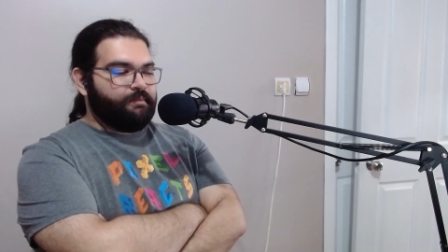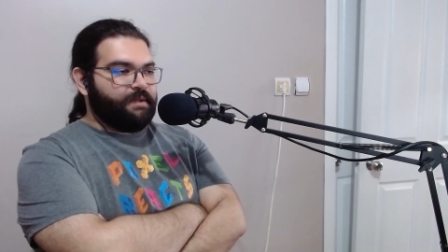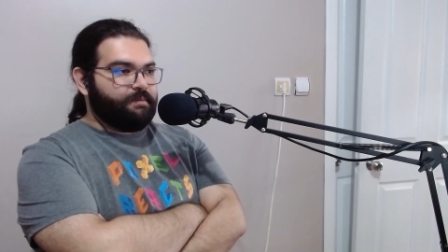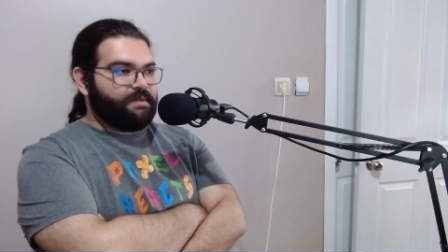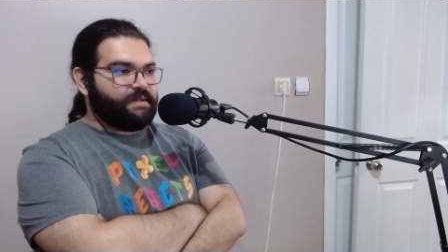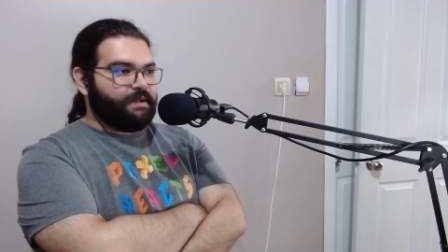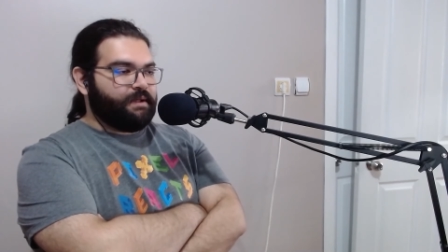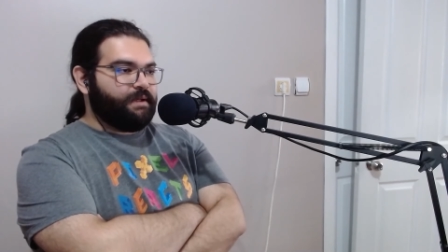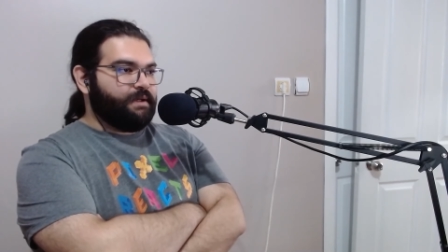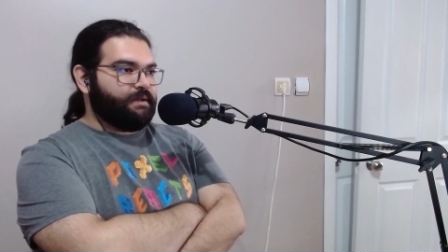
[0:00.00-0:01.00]
uh, missing
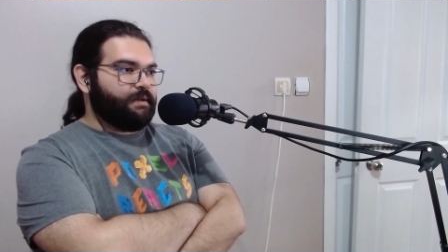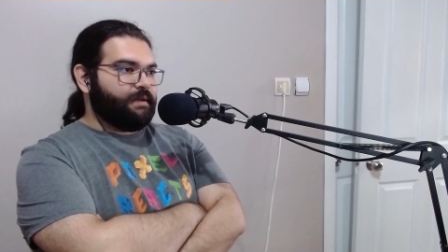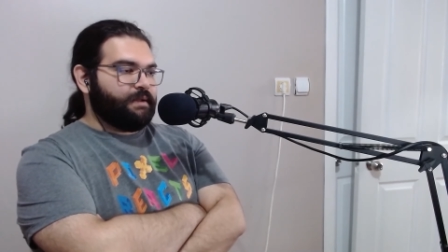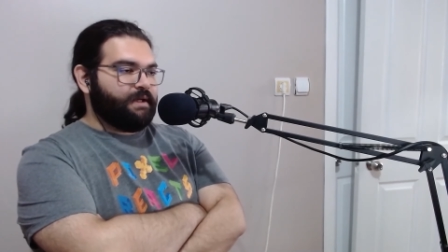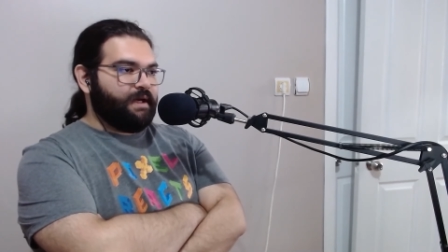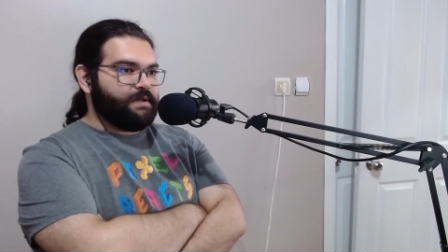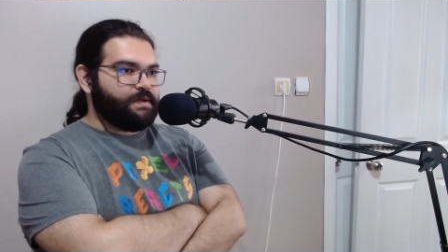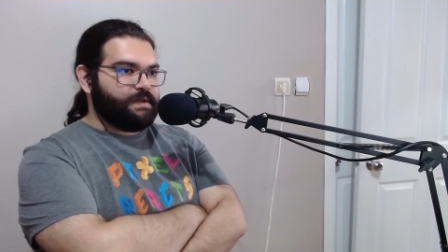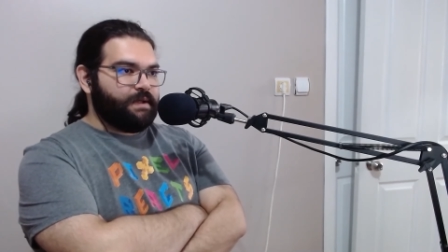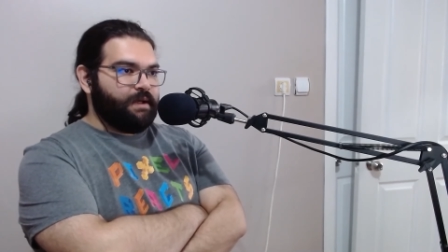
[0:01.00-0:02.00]
kid case.